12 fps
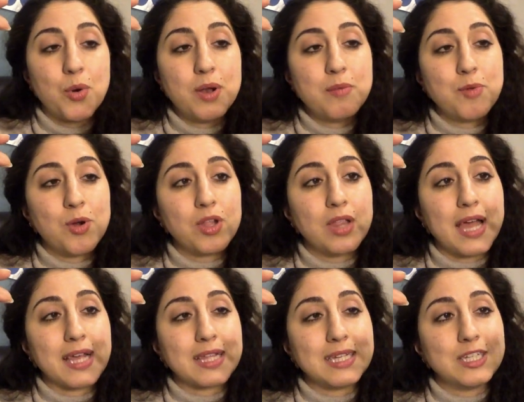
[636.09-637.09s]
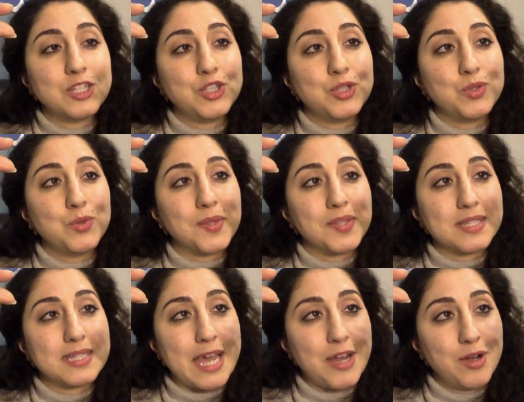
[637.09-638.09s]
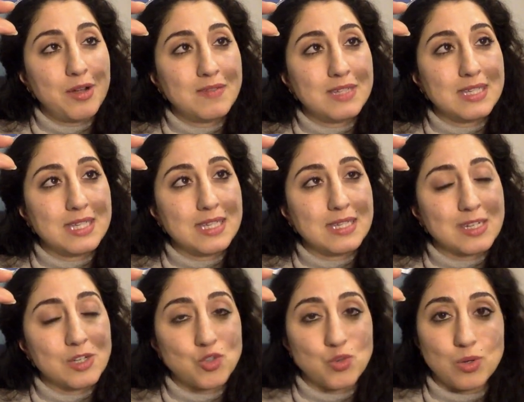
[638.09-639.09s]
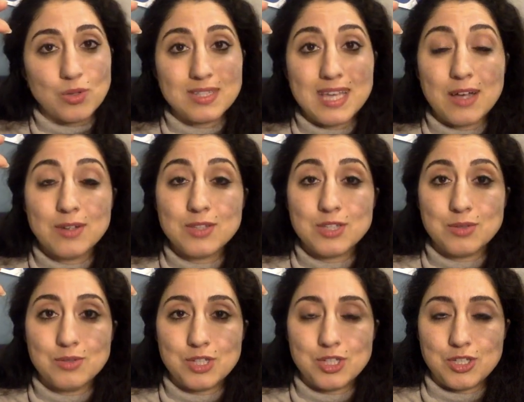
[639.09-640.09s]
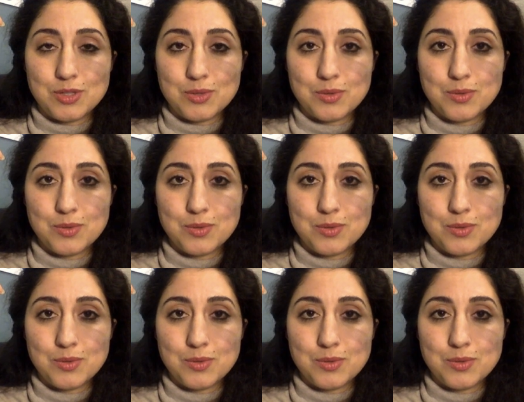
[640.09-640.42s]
and more likely to do what the Center of Disease Control tells you to do.